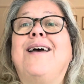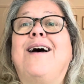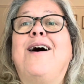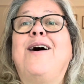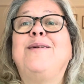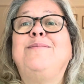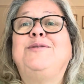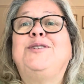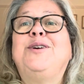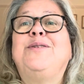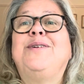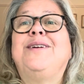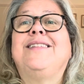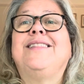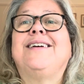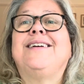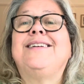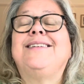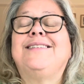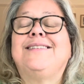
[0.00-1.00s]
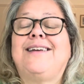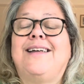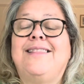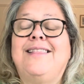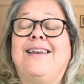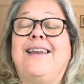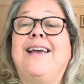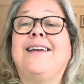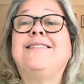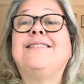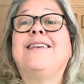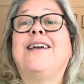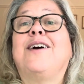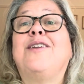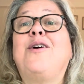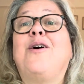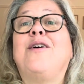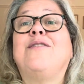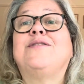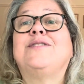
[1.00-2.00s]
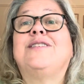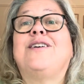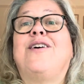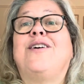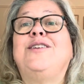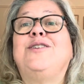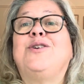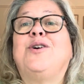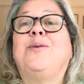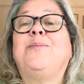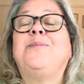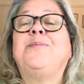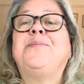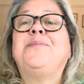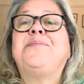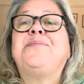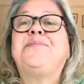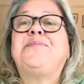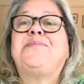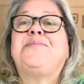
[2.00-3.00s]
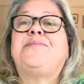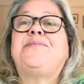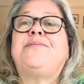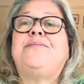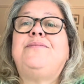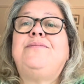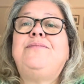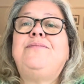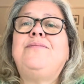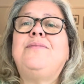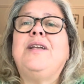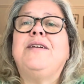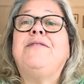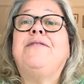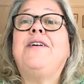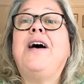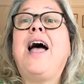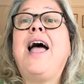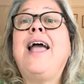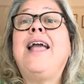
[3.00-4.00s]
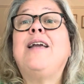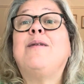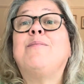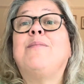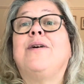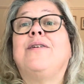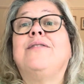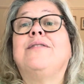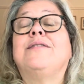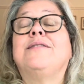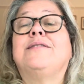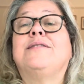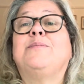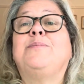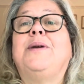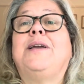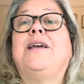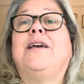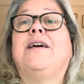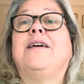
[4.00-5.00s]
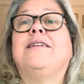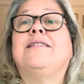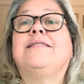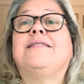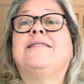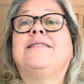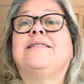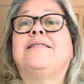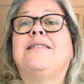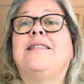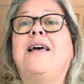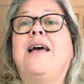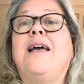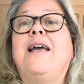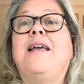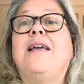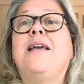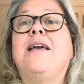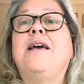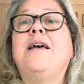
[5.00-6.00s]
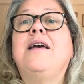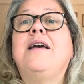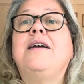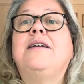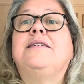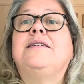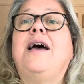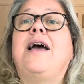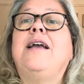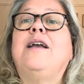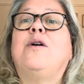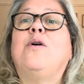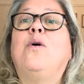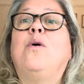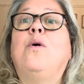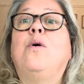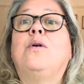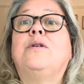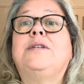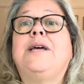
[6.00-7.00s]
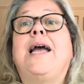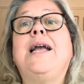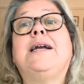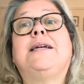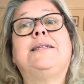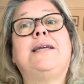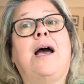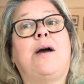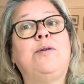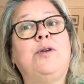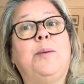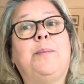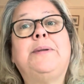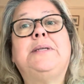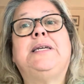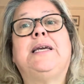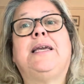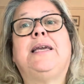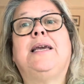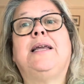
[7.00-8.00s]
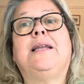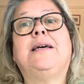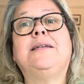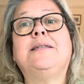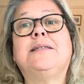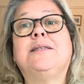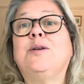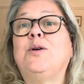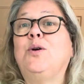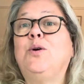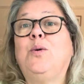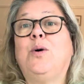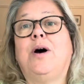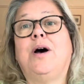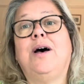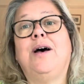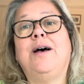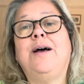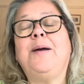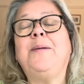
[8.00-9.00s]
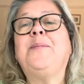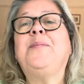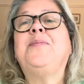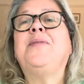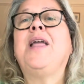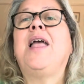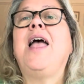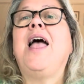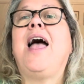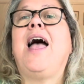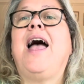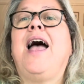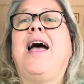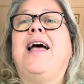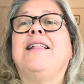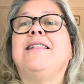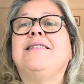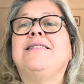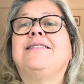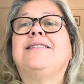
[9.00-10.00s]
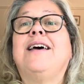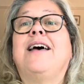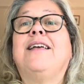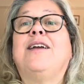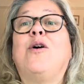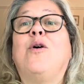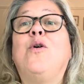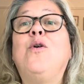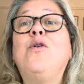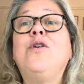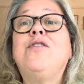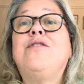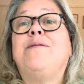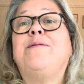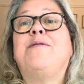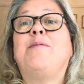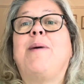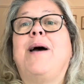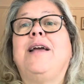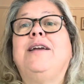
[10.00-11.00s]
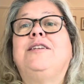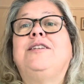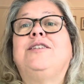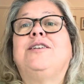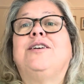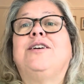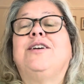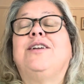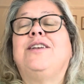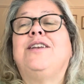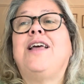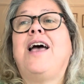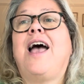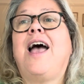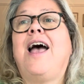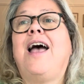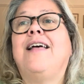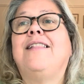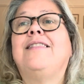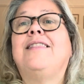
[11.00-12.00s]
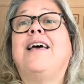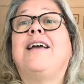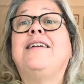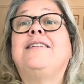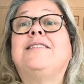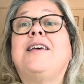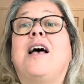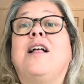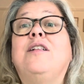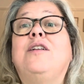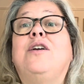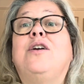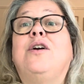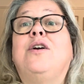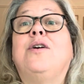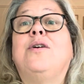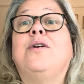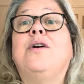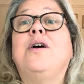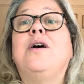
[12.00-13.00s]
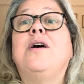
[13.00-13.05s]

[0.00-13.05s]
I'm doing this. And the next thing I know, I've signed up for 8 months because they take down your particulars, and got all your information, and they tell you